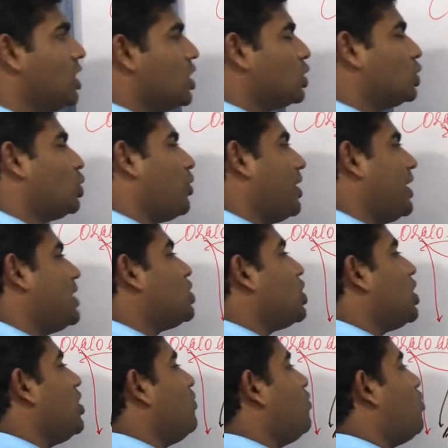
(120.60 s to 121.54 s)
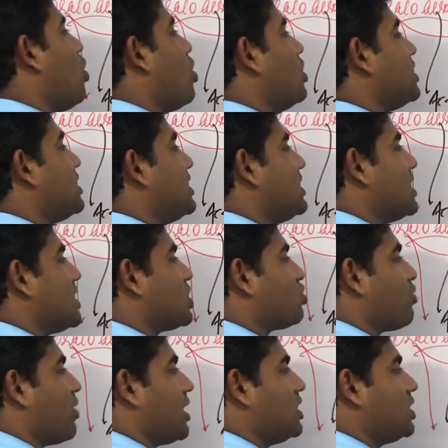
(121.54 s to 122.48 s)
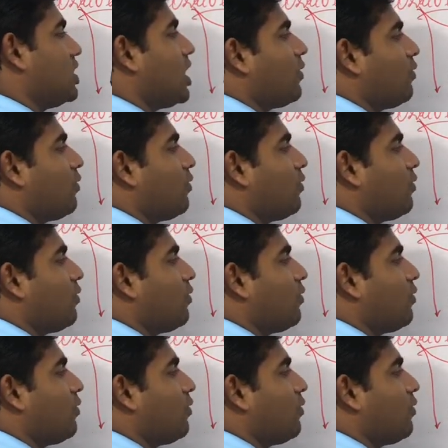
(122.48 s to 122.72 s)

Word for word: So it involves, it's a structure